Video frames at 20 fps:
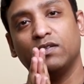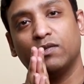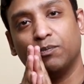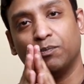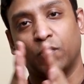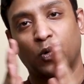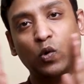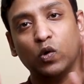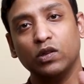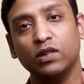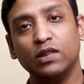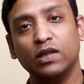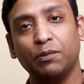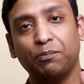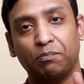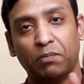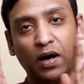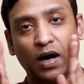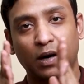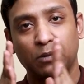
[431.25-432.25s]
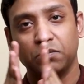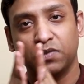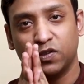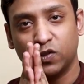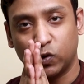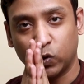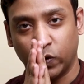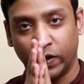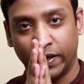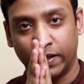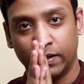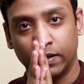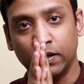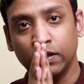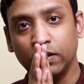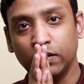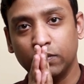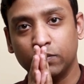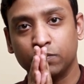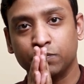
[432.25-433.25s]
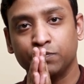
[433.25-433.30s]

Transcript: both the palms together,